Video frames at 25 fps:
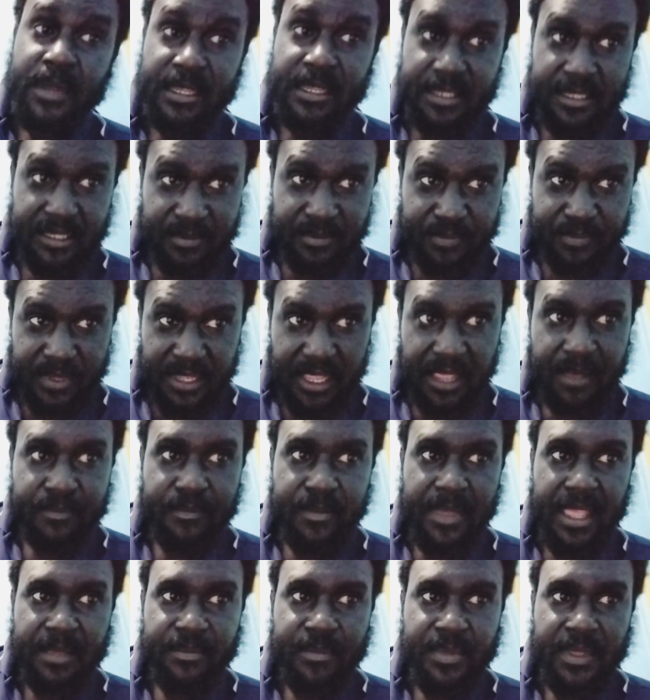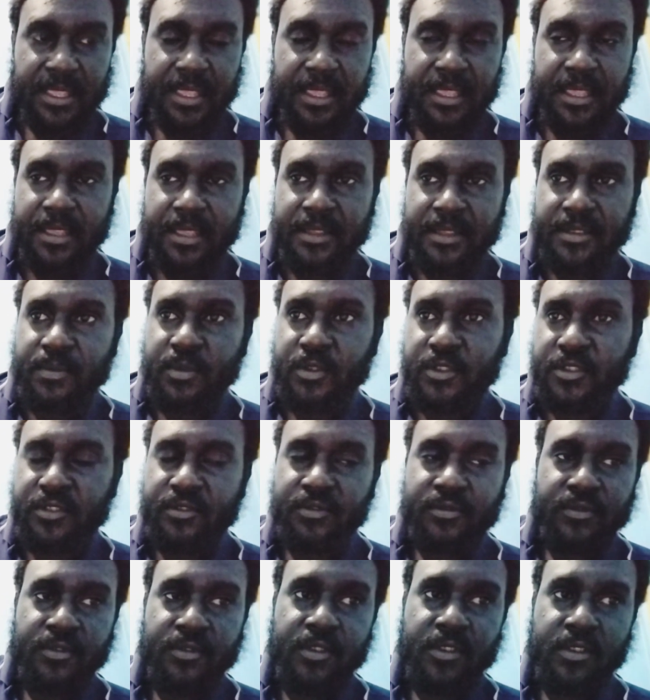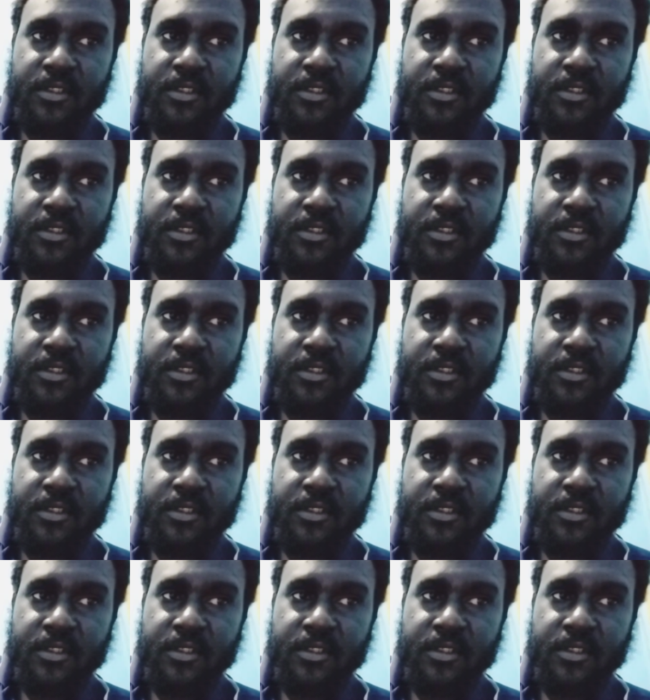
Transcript: CPM maybe suppose you go